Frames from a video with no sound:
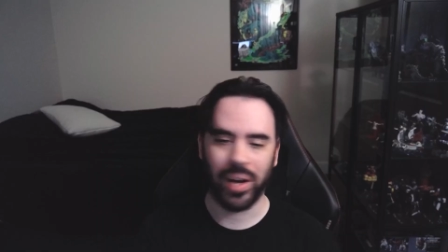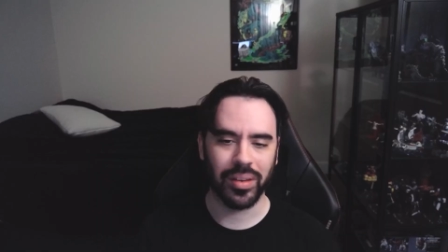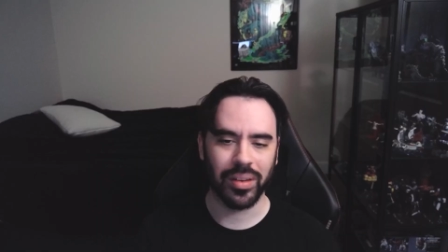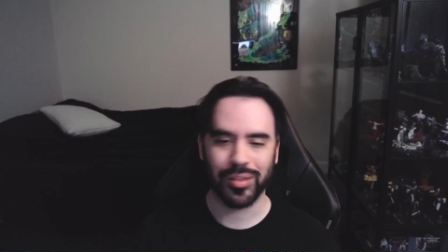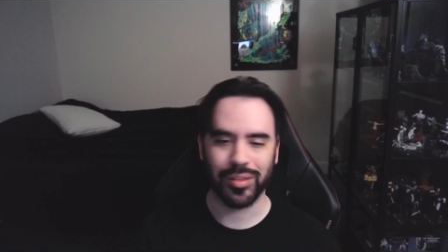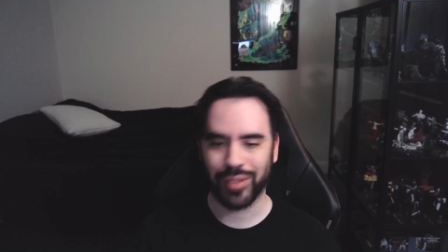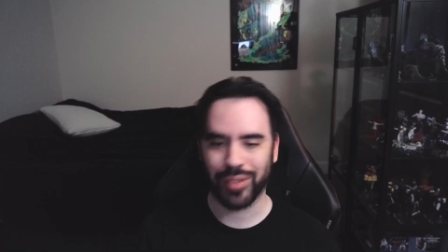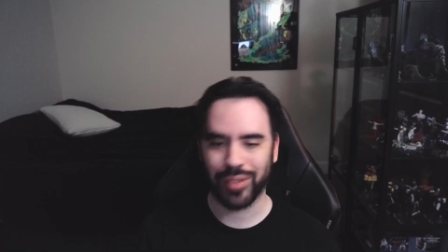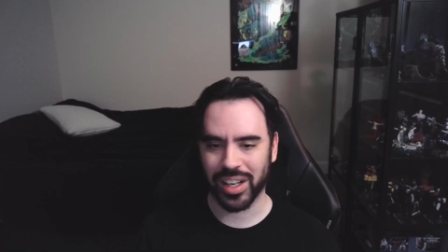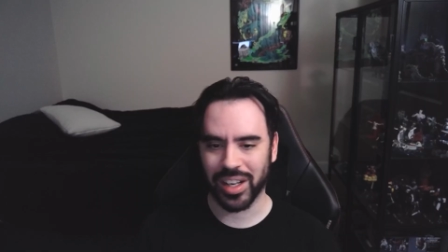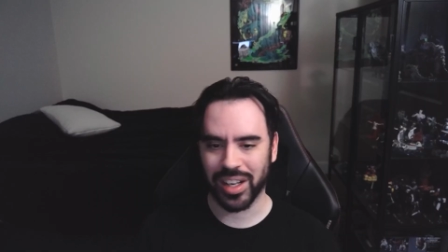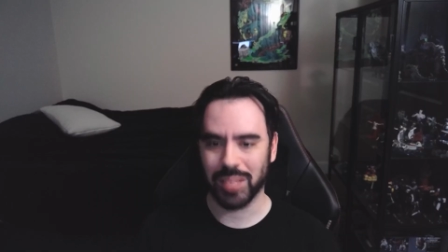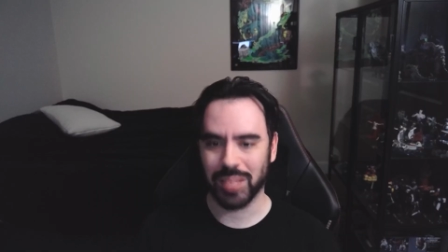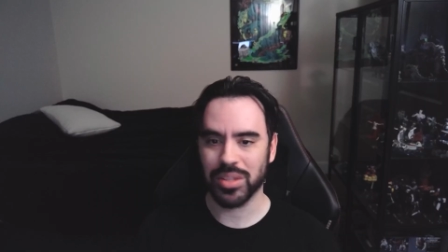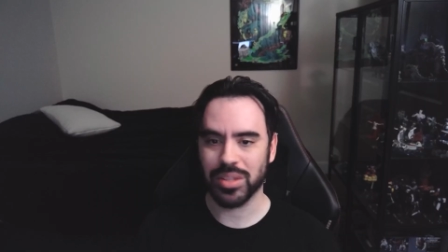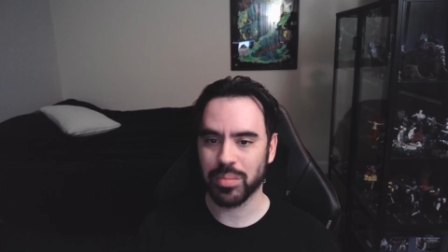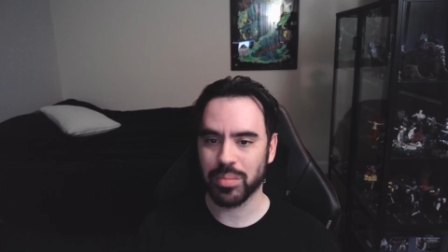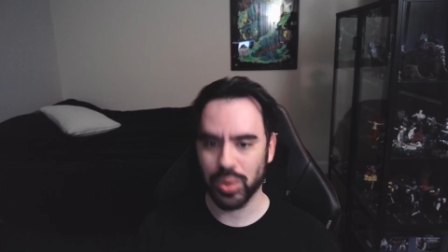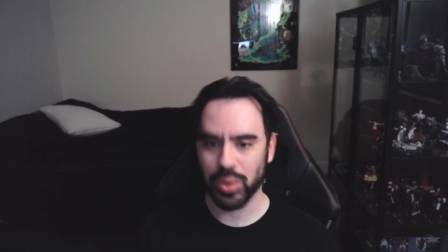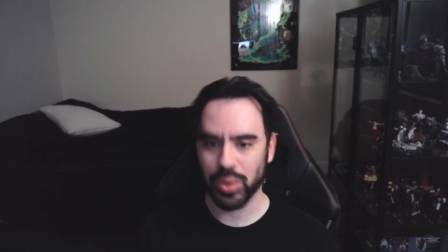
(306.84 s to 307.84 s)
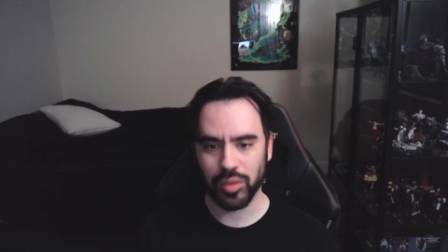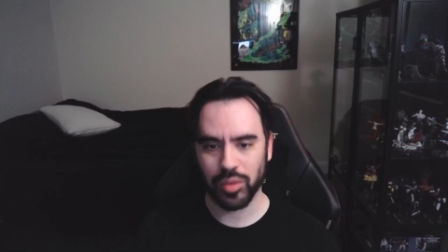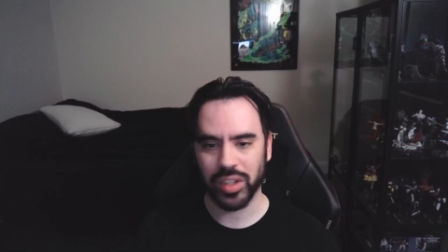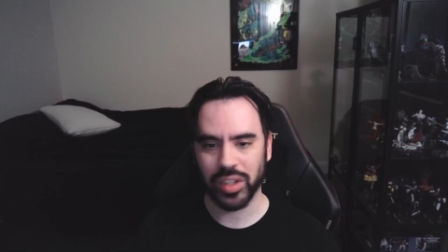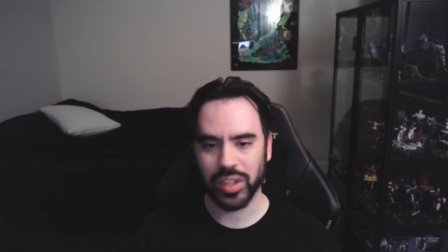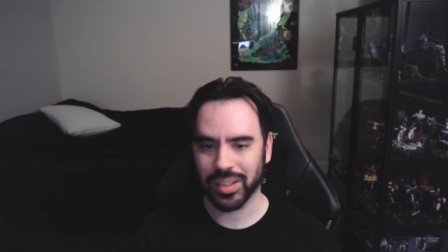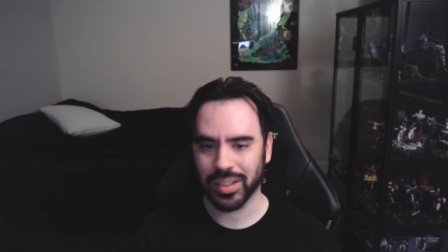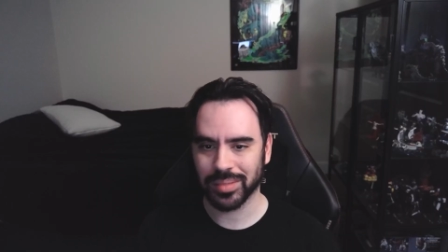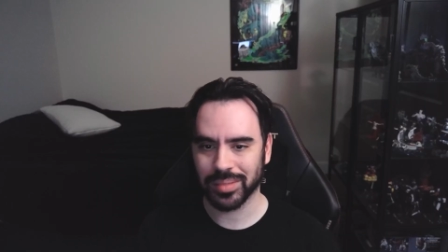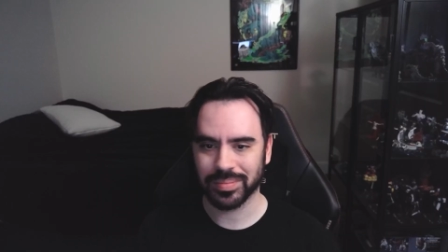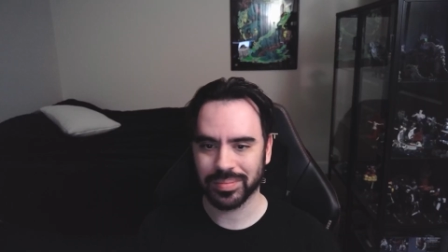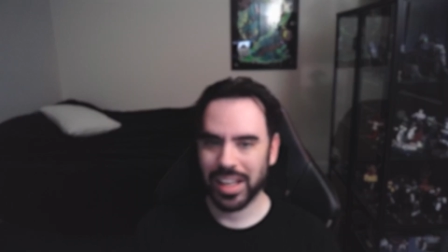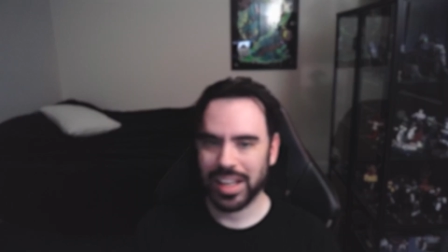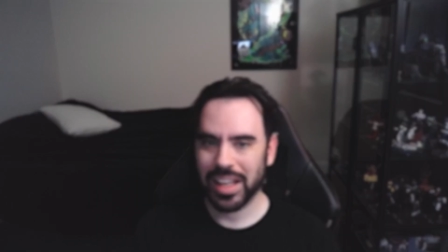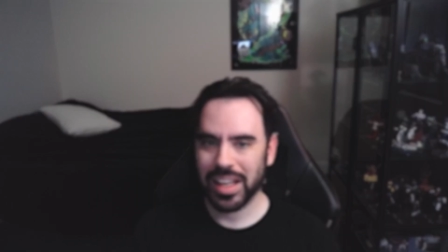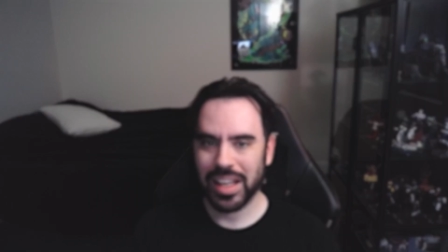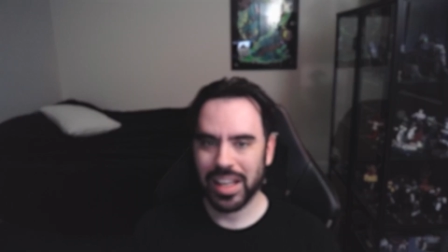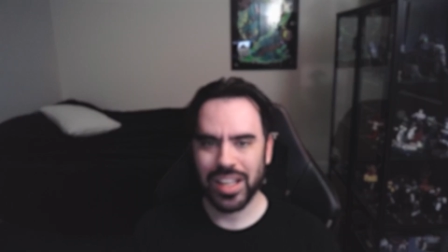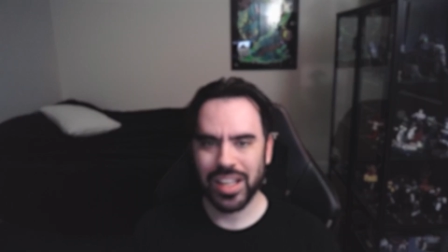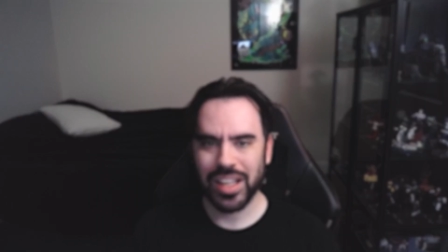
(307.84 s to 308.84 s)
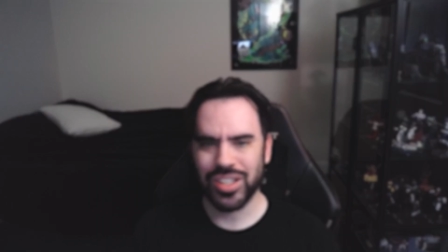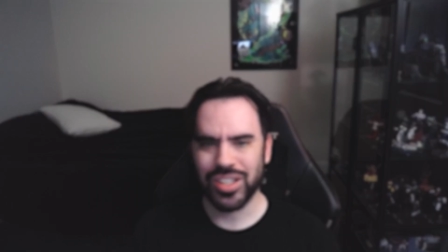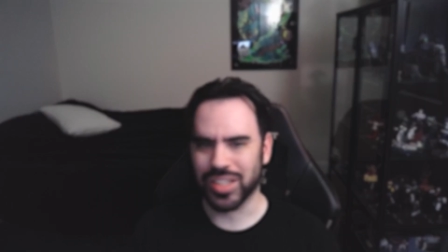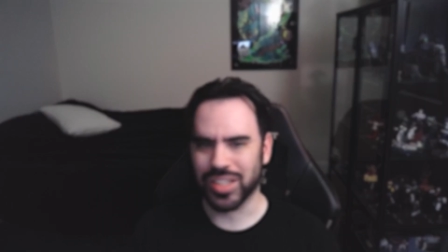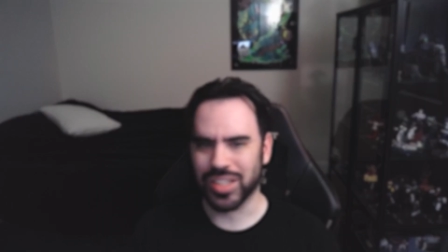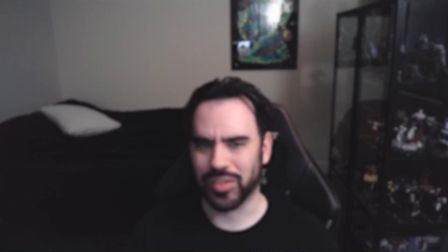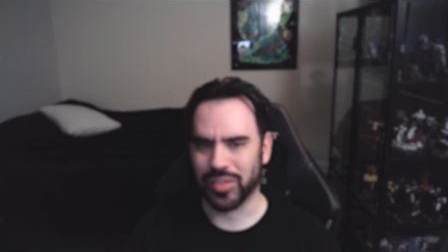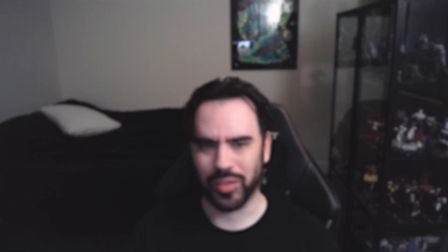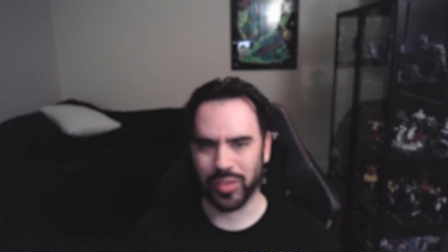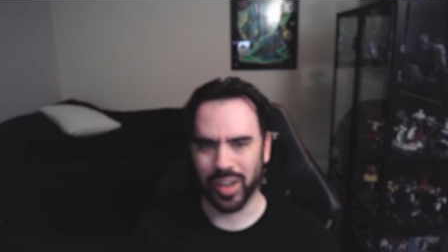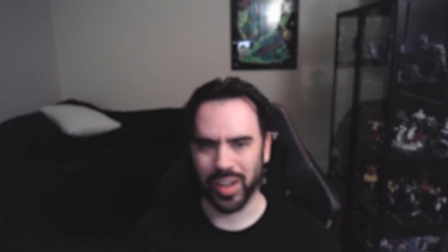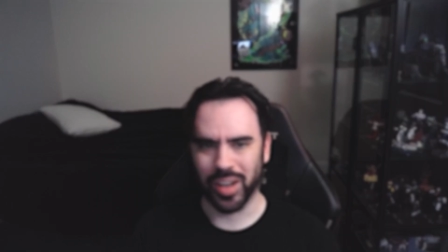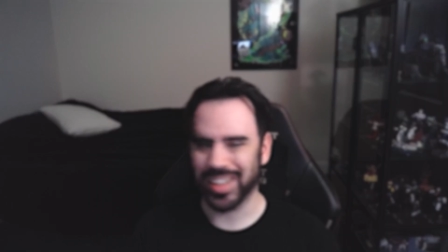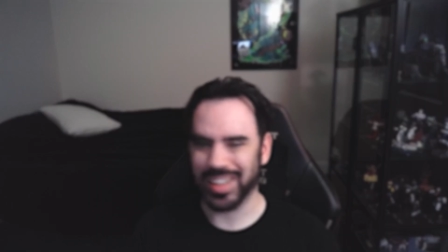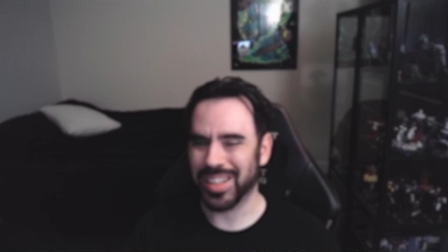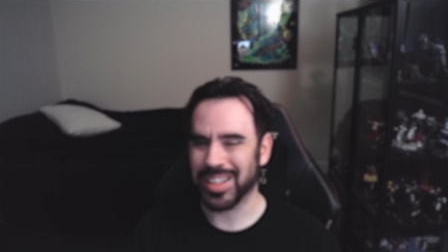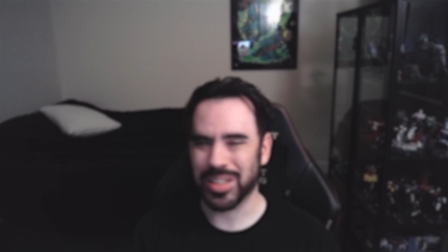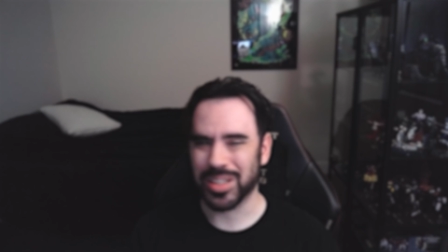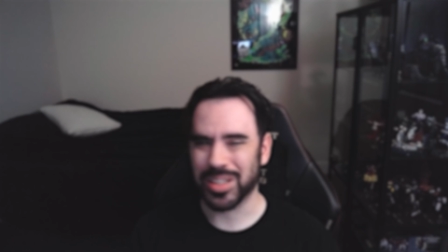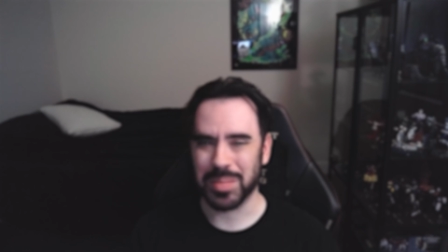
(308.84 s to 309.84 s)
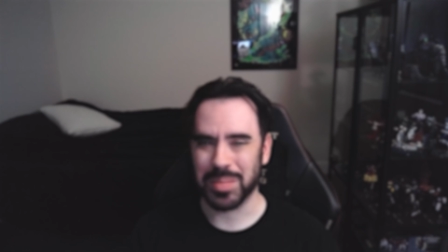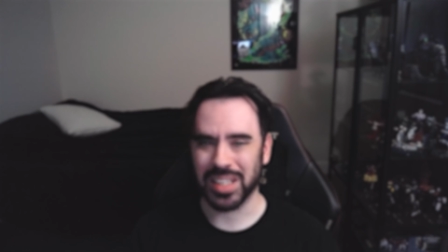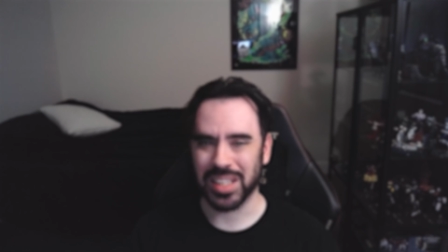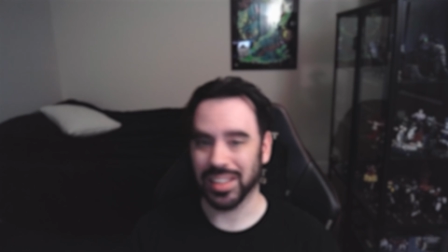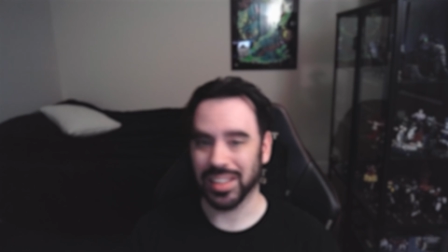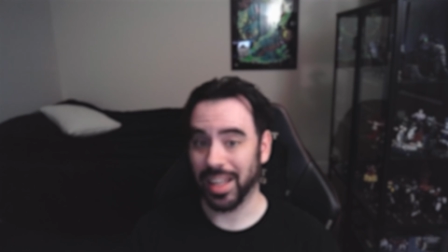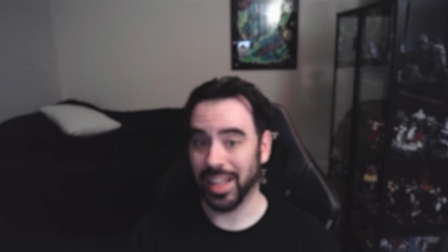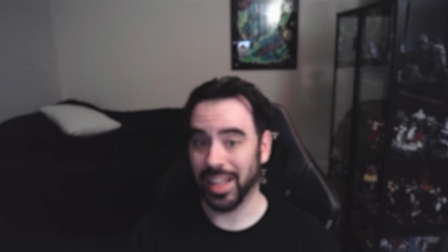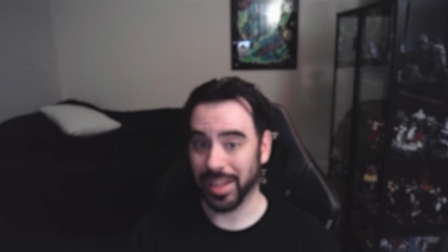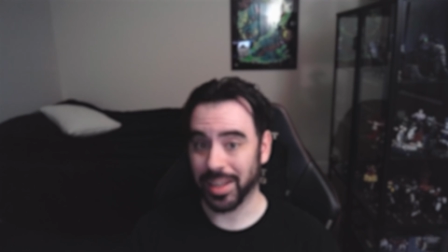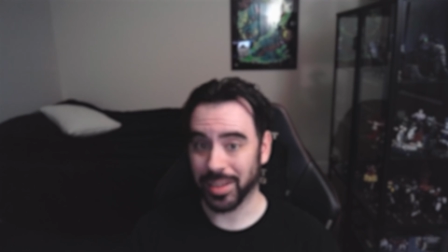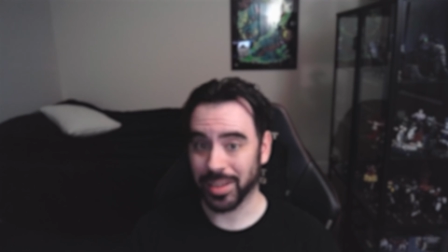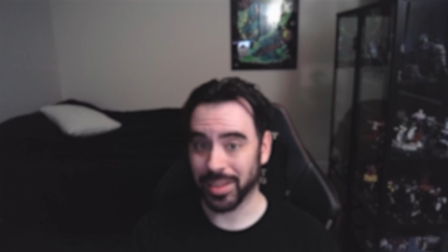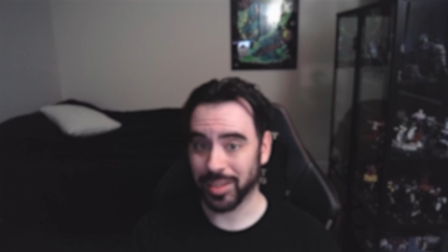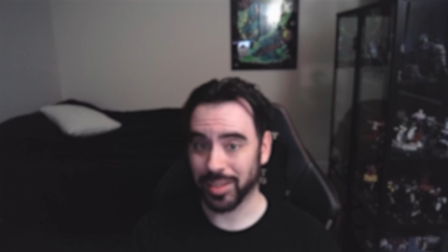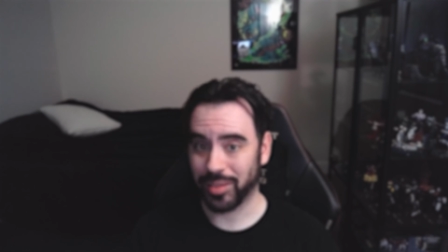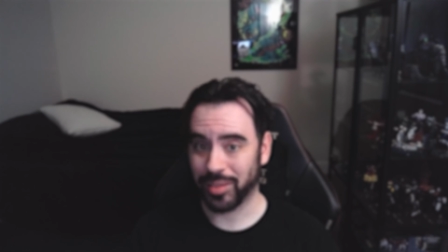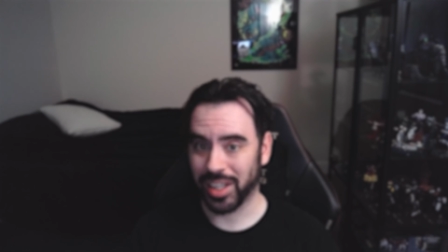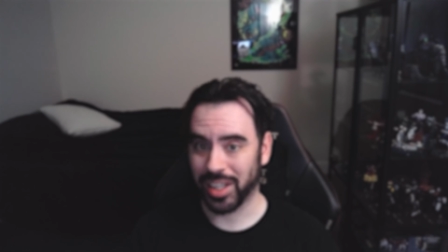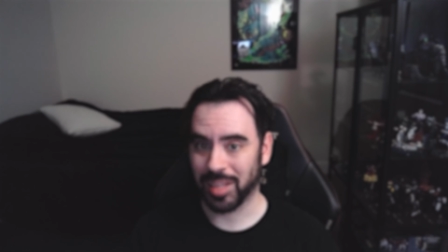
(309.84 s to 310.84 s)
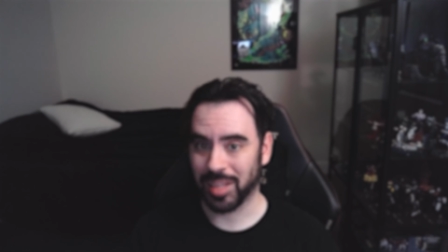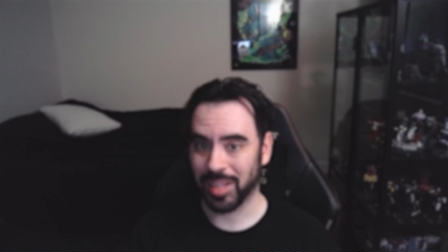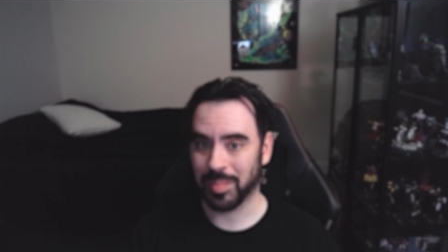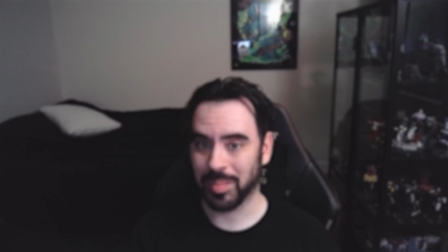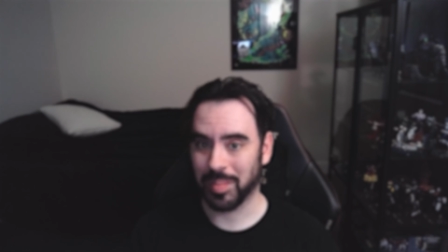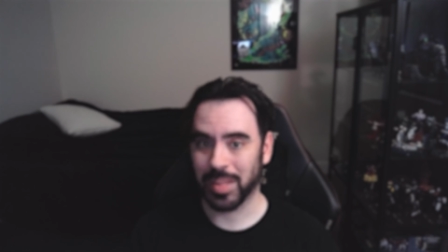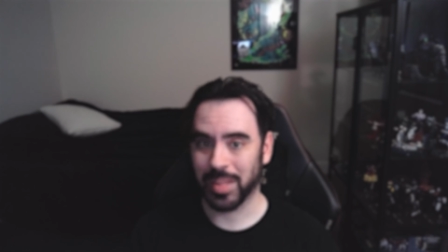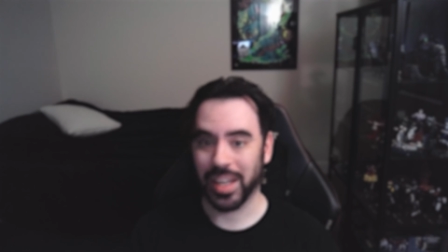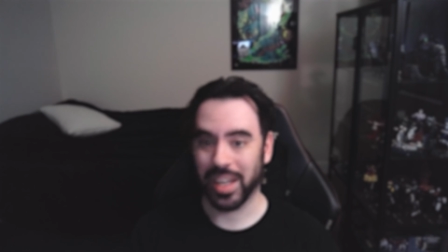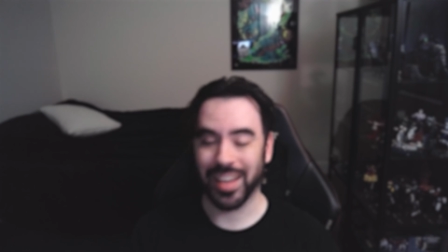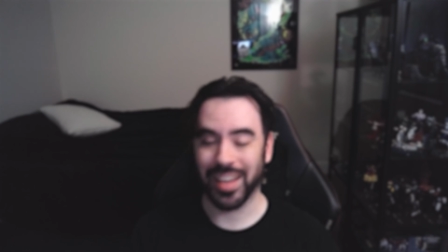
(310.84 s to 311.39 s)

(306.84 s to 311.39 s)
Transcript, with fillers: the frame is moving. And just for fun, here's me lying on the frame, and